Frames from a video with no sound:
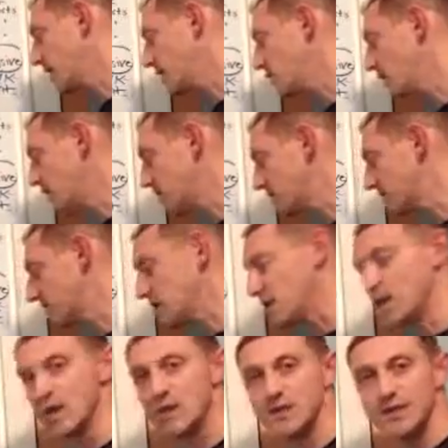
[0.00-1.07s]
when it comes to the
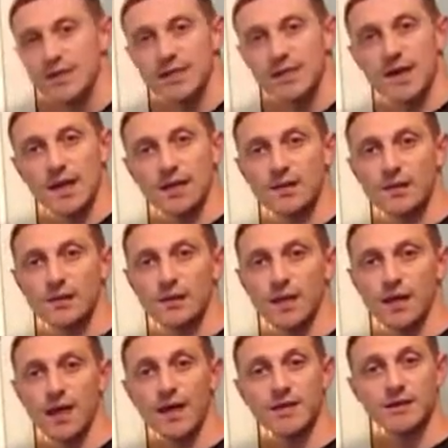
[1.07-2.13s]
energy sector and
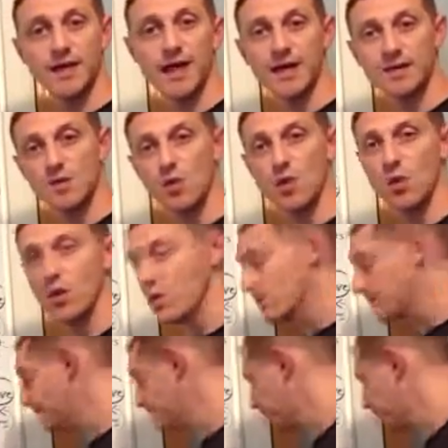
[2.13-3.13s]
like natural gas and oil